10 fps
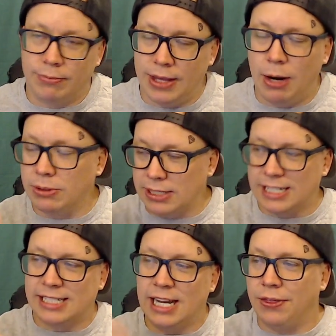I
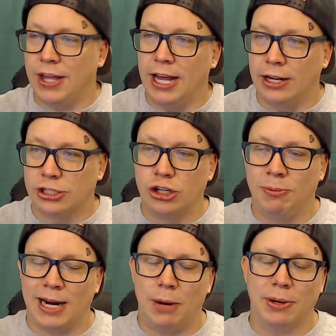said that
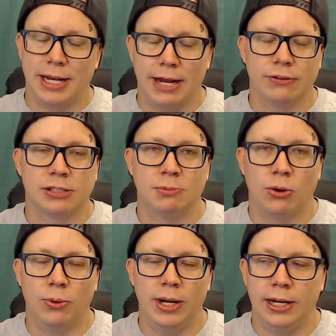assuming I would never
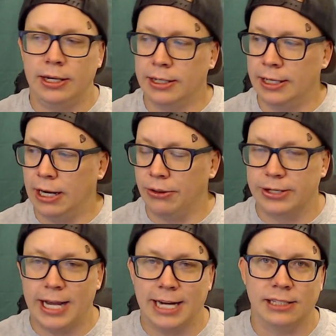smoke weed. And now they're
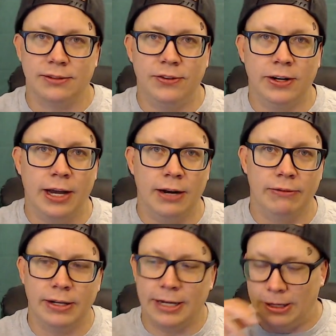taxing the fuck out
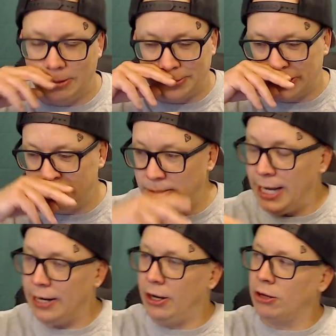of it. And now I'm just
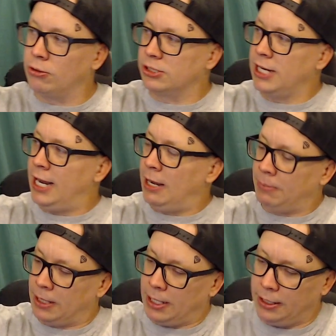mad at Uncle
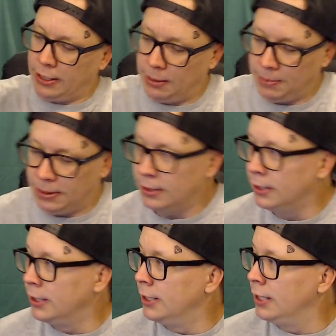Sam, god damn it.
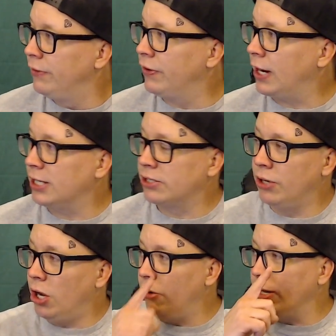If you guys will
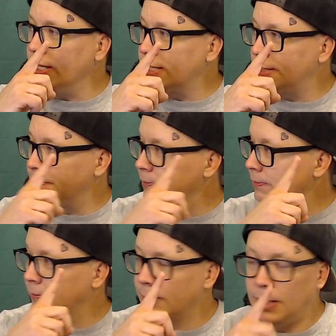notice,
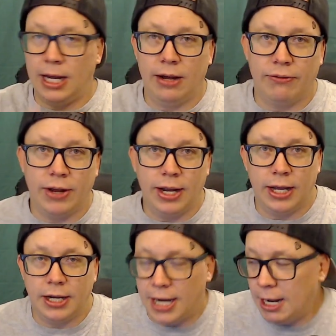I have
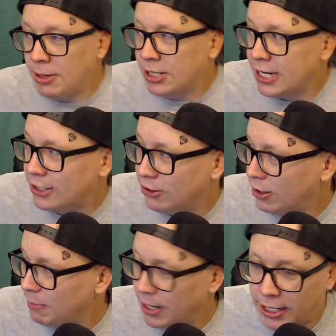a diamond tattooed
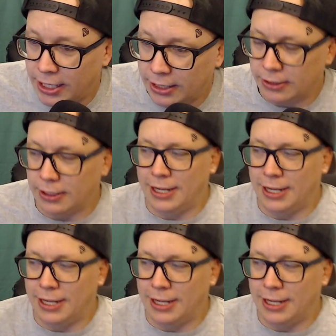on my head.